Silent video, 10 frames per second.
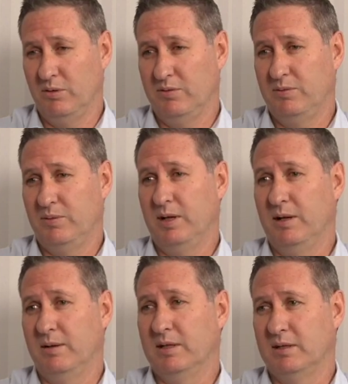of uh,
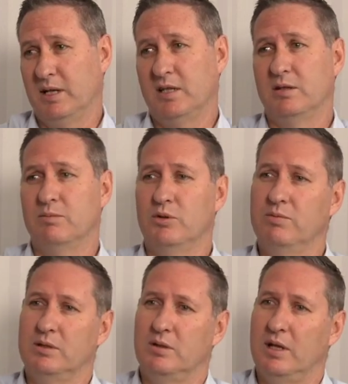decisive
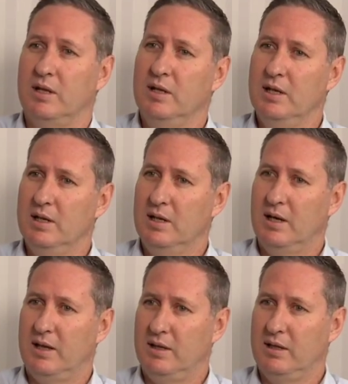movement on that,
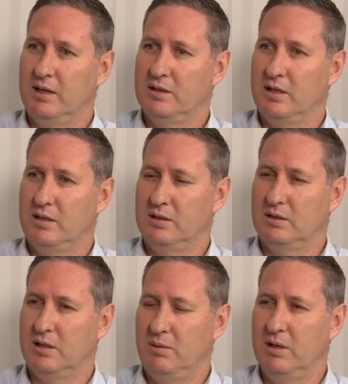I think there's going to,
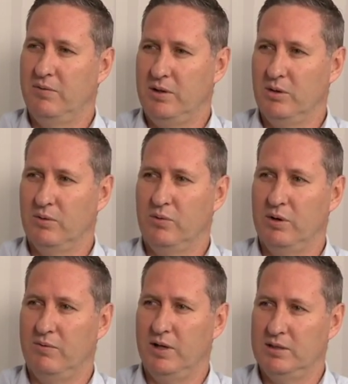it's going to be difficult
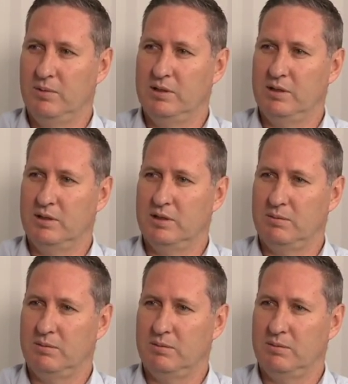for investment in the